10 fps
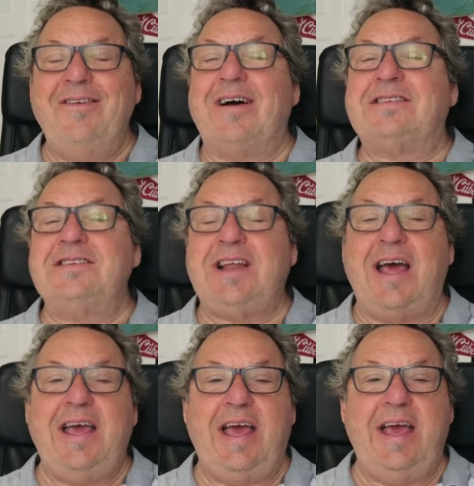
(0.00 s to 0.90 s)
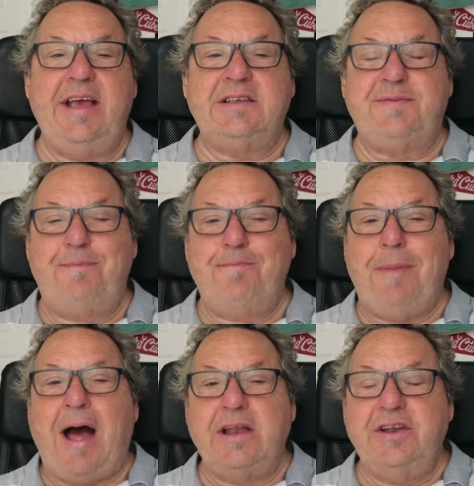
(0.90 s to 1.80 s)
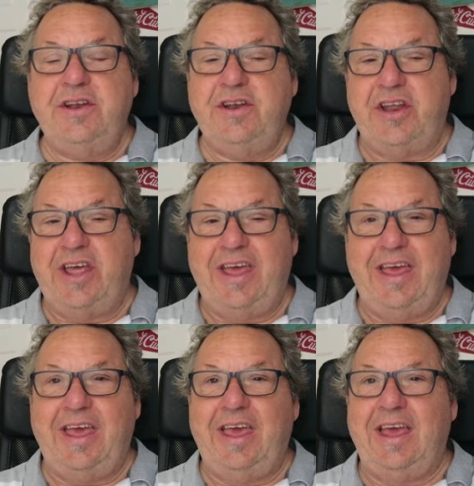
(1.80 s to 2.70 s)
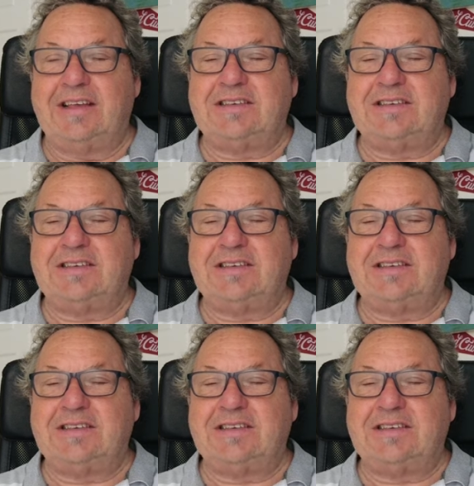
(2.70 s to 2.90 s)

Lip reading: Well, today is Monday.